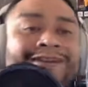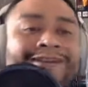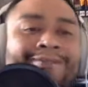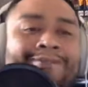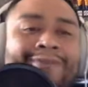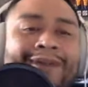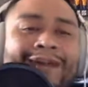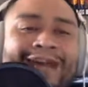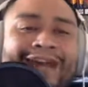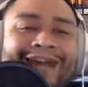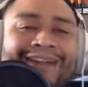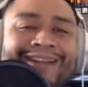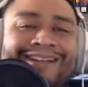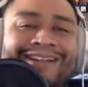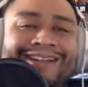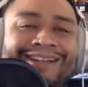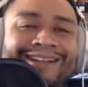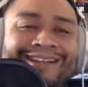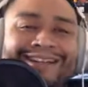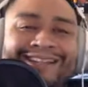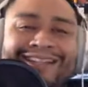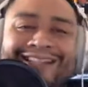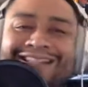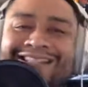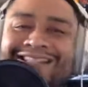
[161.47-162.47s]
Man,
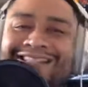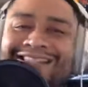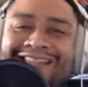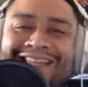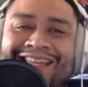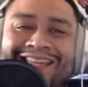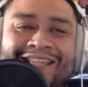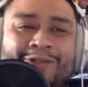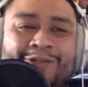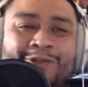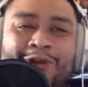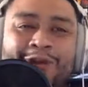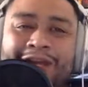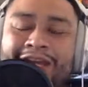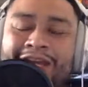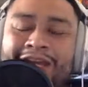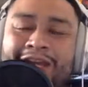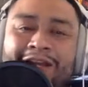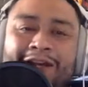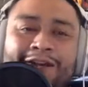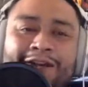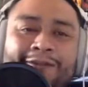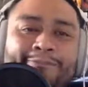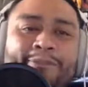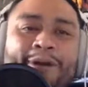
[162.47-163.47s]
this right
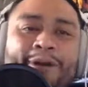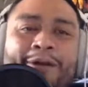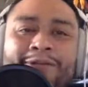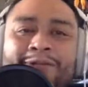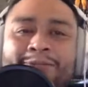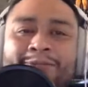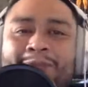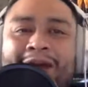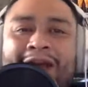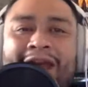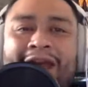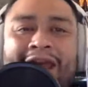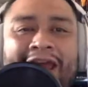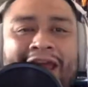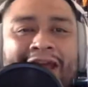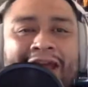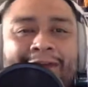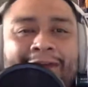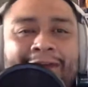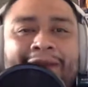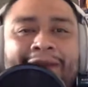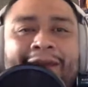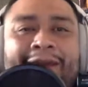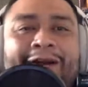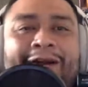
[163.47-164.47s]
here pumps my
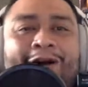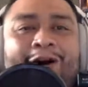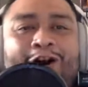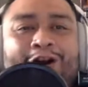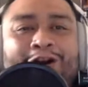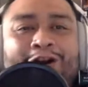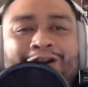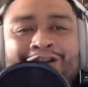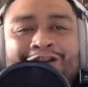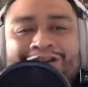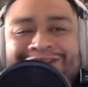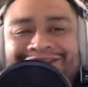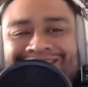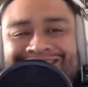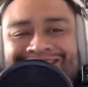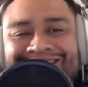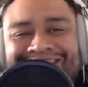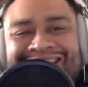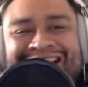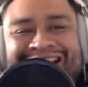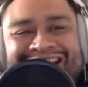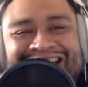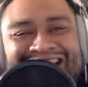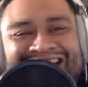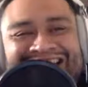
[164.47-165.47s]
anime heart
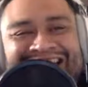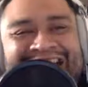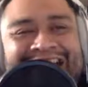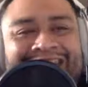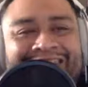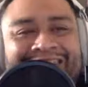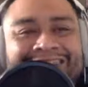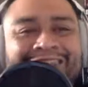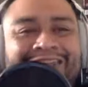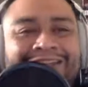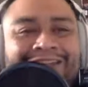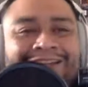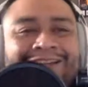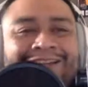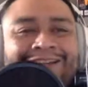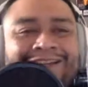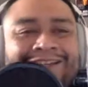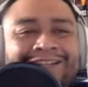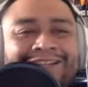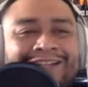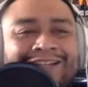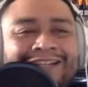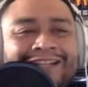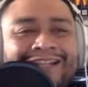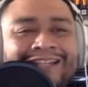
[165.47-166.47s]
to death.
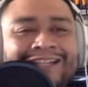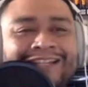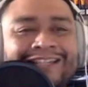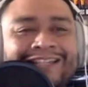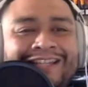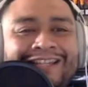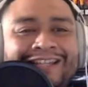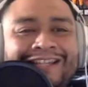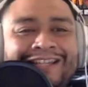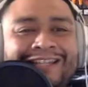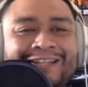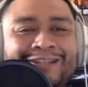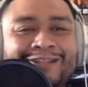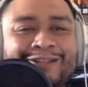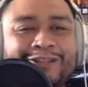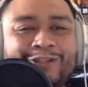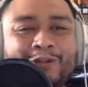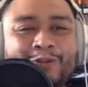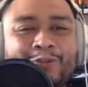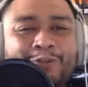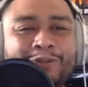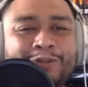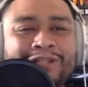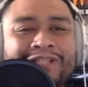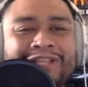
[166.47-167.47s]
Look at this.
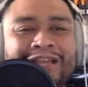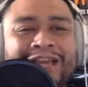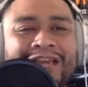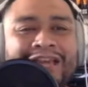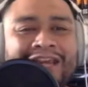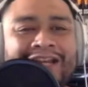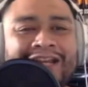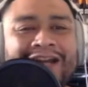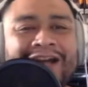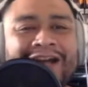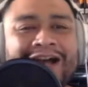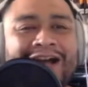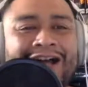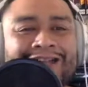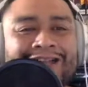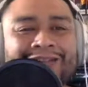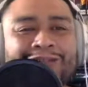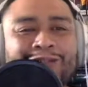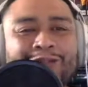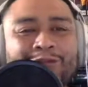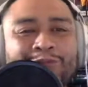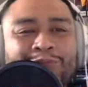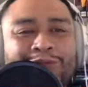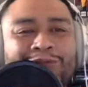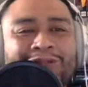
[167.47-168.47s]
Super Saiyan God,
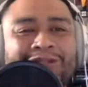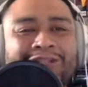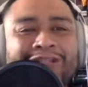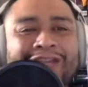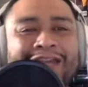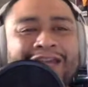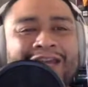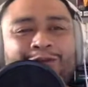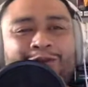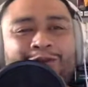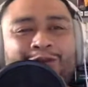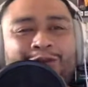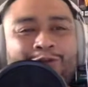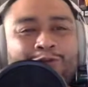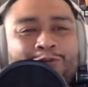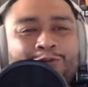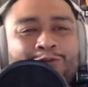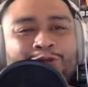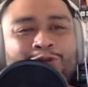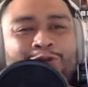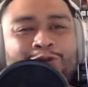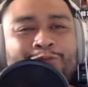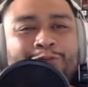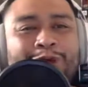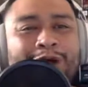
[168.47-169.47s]
Super Saiyan
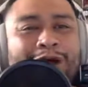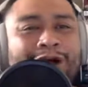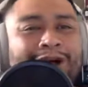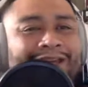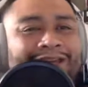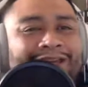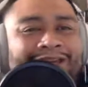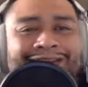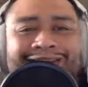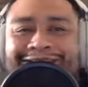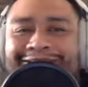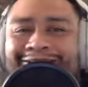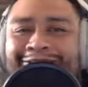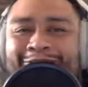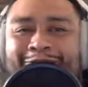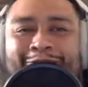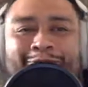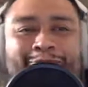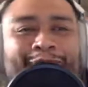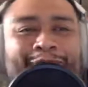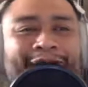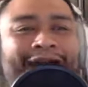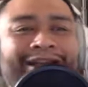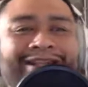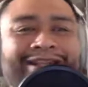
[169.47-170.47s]
Uzumaki, the two
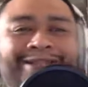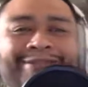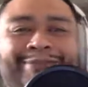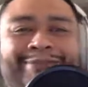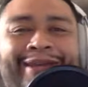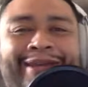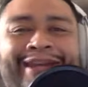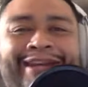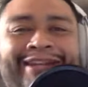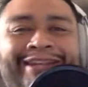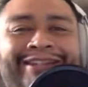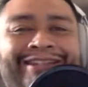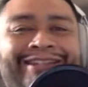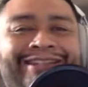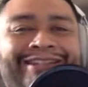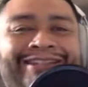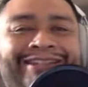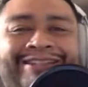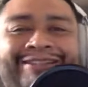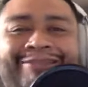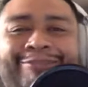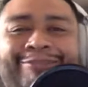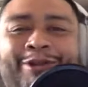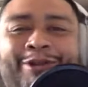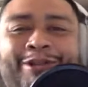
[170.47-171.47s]
best, man.
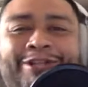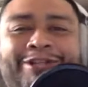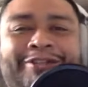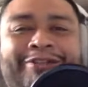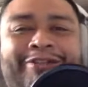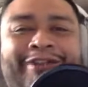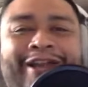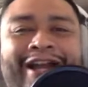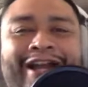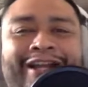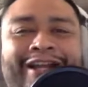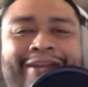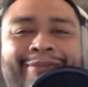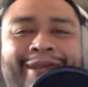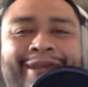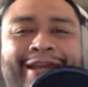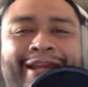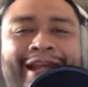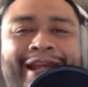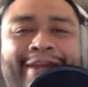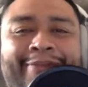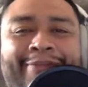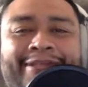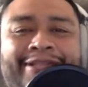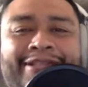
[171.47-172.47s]
Just what's cracking, man.
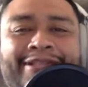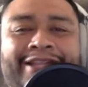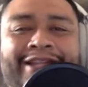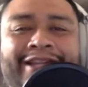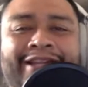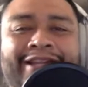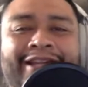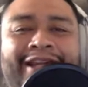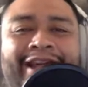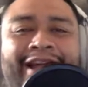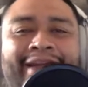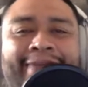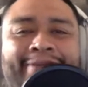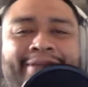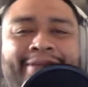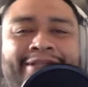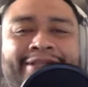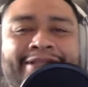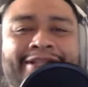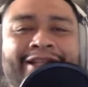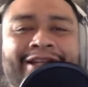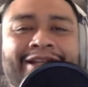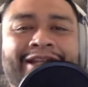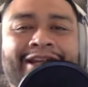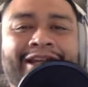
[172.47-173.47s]
Happy Sunday. Happy
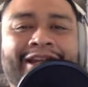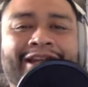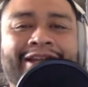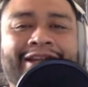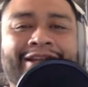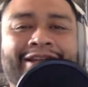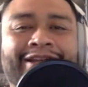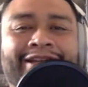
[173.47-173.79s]
Sunday.